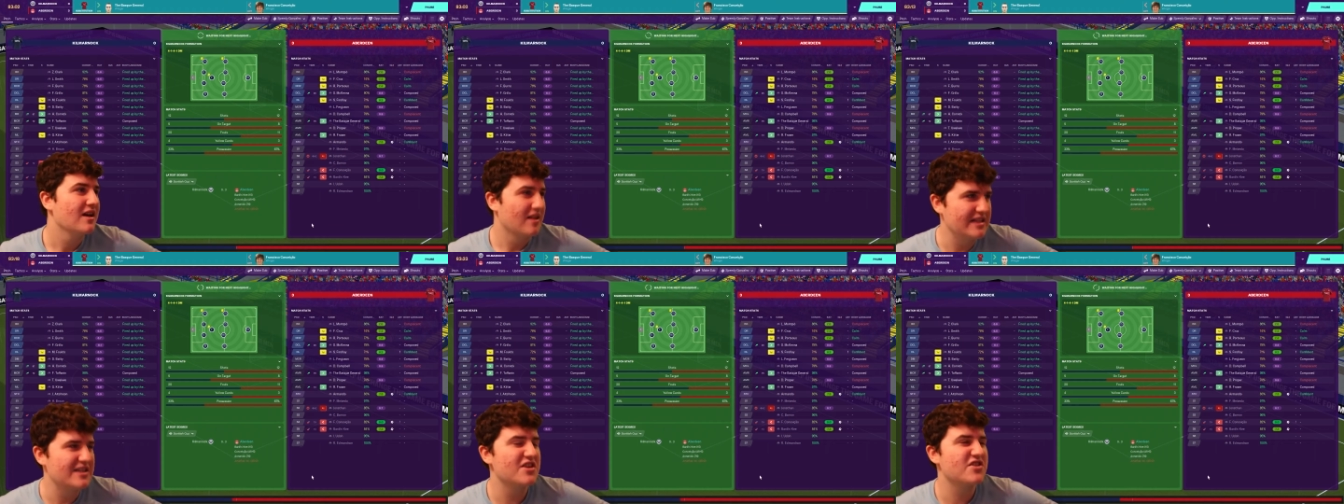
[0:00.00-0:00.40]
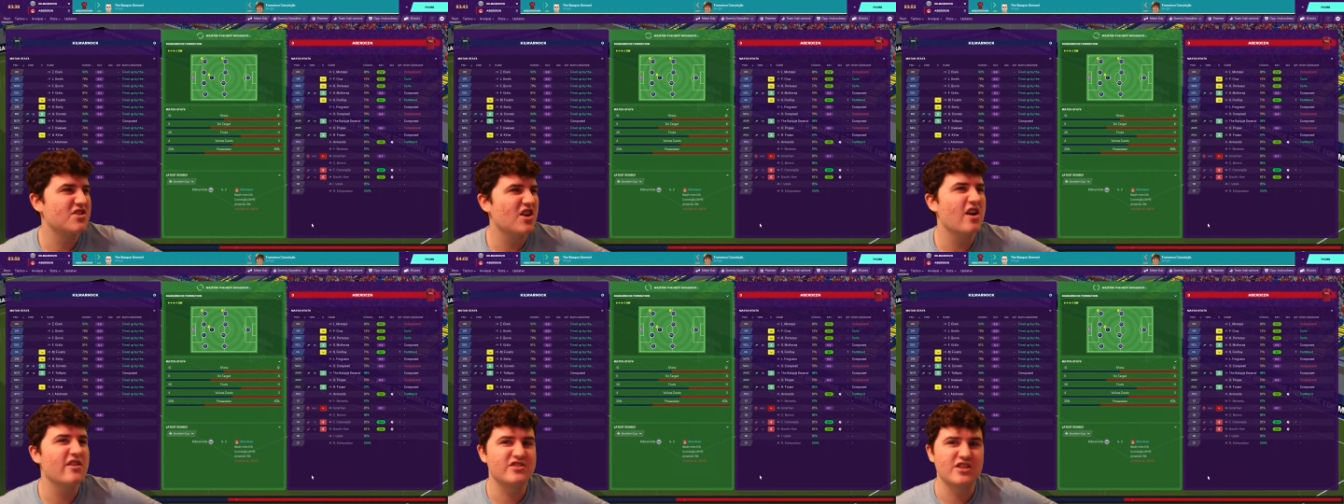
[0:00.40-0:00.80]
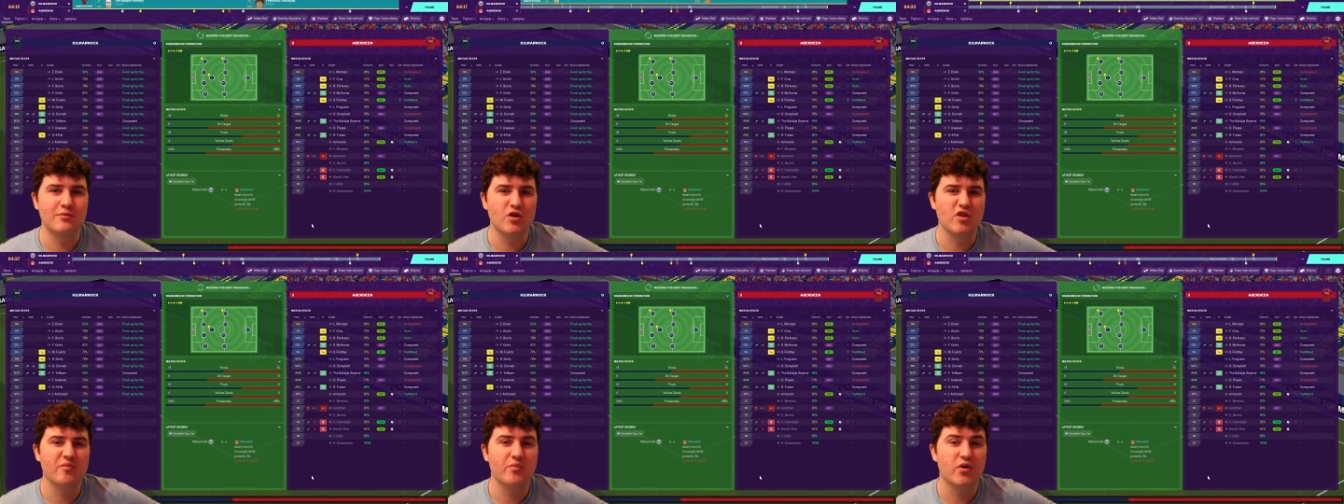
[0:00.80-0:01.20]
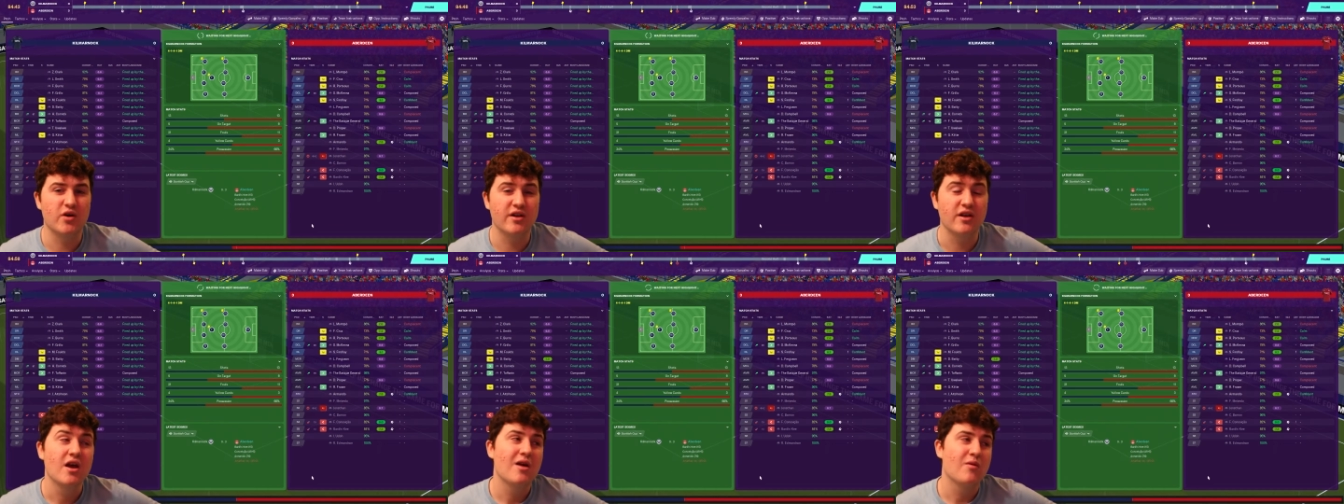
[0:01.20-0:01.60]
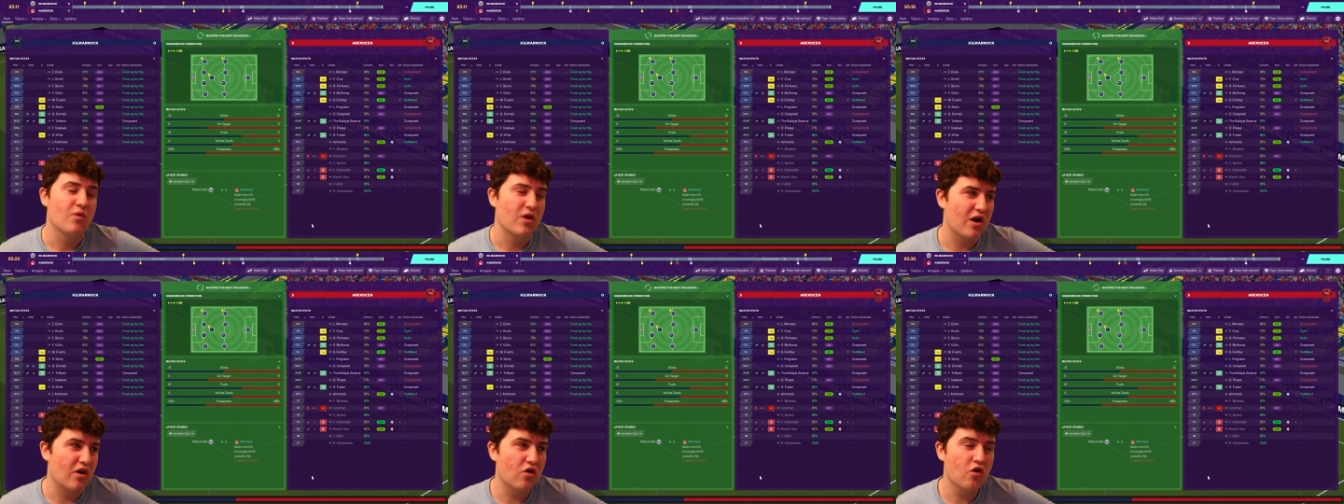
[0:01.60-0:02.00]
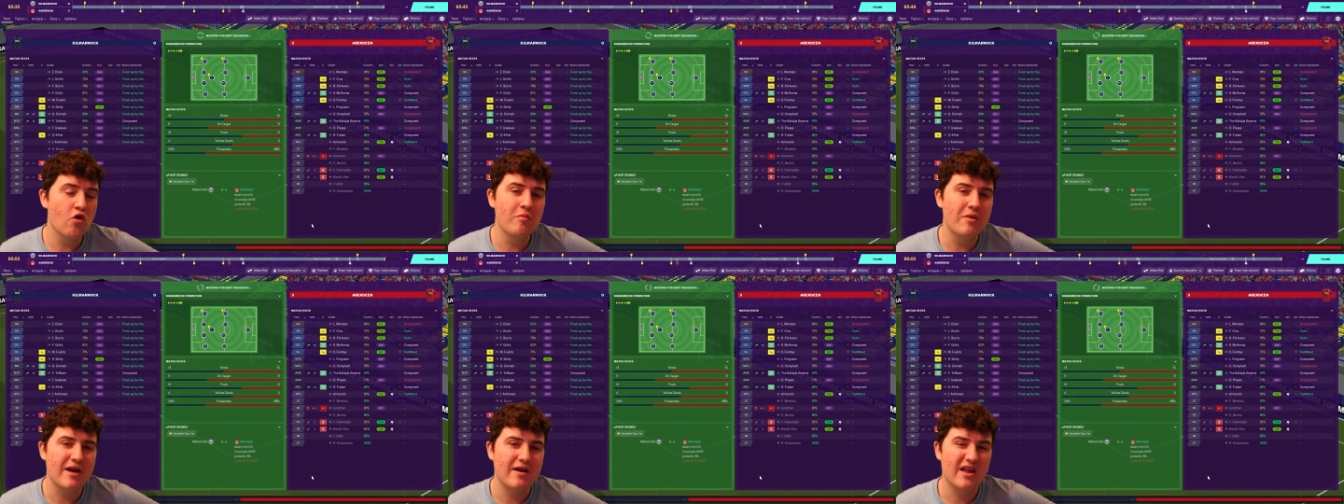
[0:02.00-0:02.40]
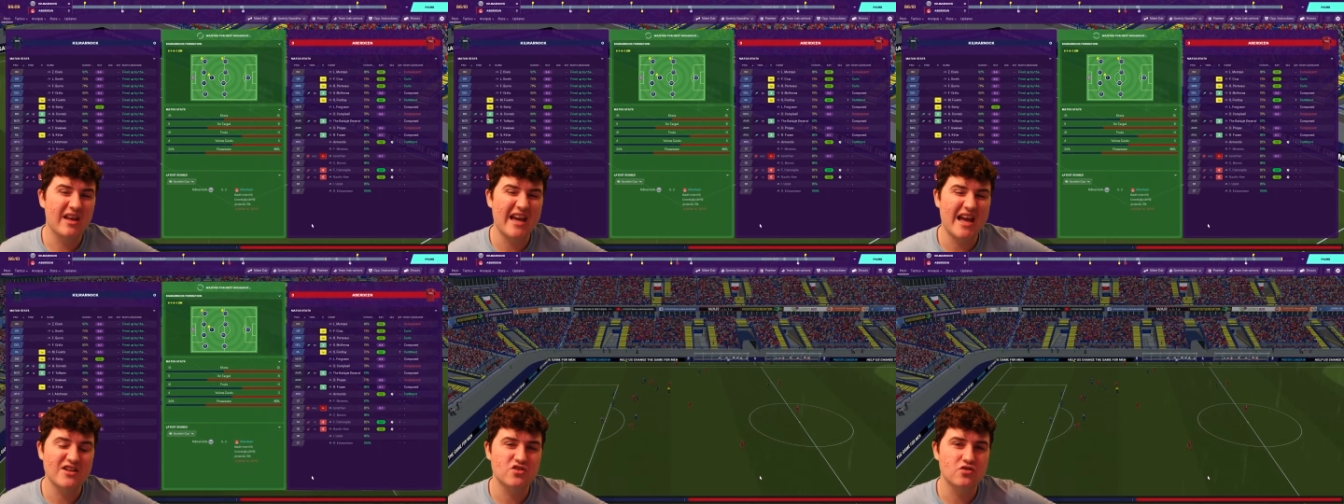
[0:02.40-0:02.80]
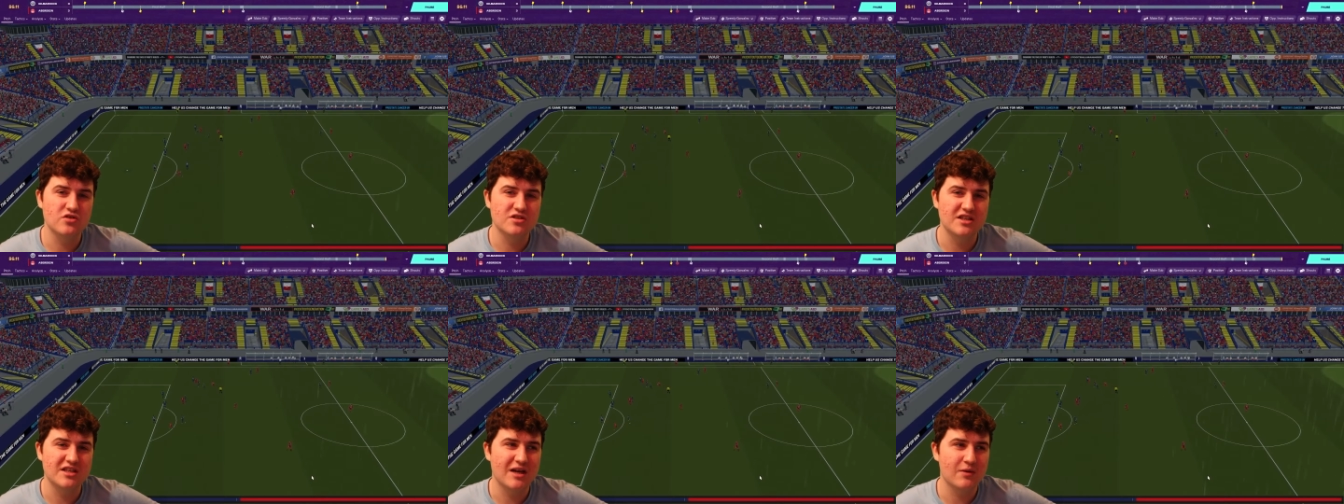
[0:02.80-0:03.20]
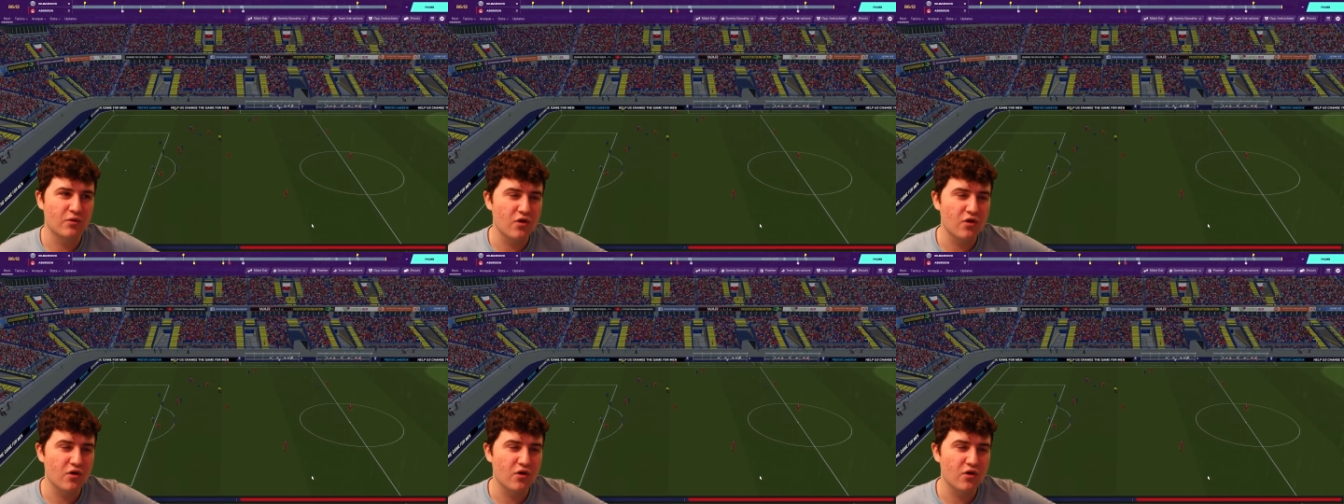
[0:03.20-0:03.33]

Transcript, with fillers: He deserves it, more to the point. We're at home against Sociedad.